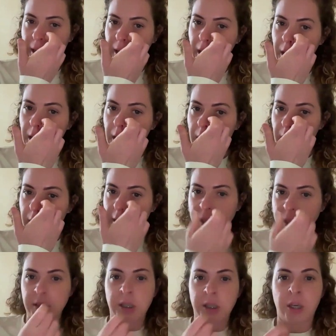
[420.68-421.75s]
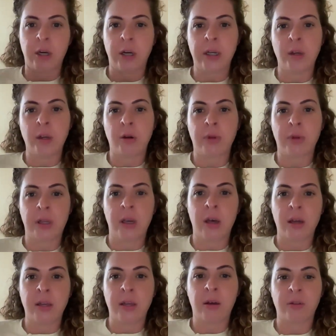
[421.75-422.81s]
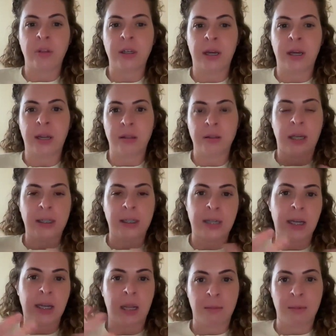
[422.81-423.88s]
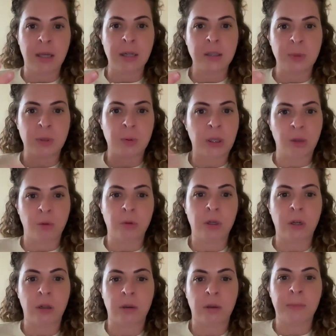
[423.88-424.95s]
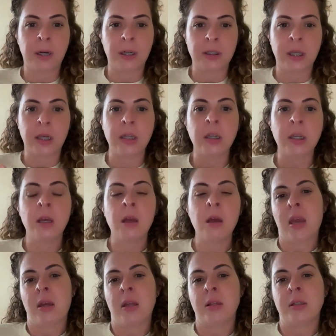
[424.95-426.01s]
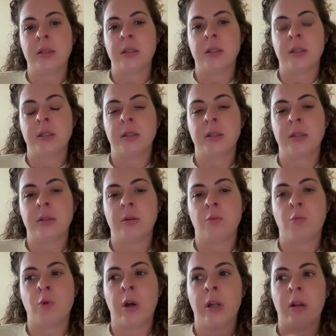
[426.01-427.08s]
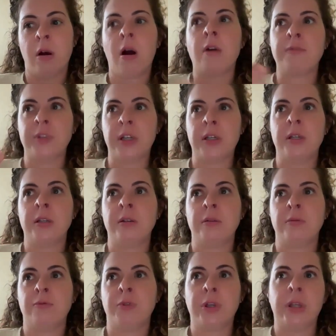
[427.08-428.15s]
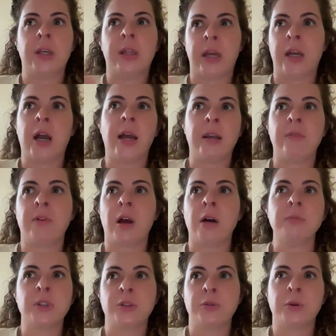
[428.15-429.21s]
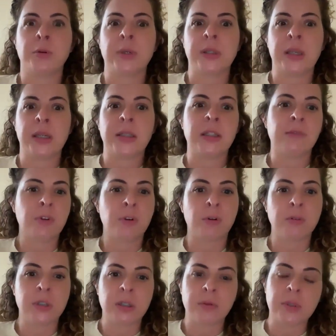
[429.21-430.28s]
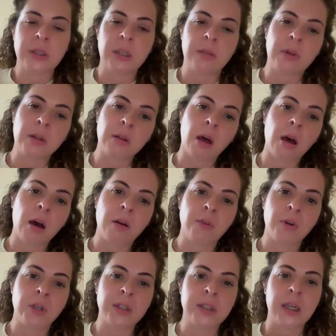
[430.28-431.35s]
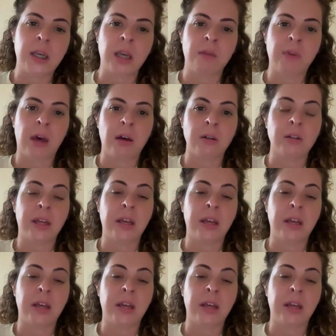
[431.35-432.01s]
right? Insecurity or really unhealthy like dynamics between you and another person. And what often really like kind of comes through is like difficulty receiving love or seeking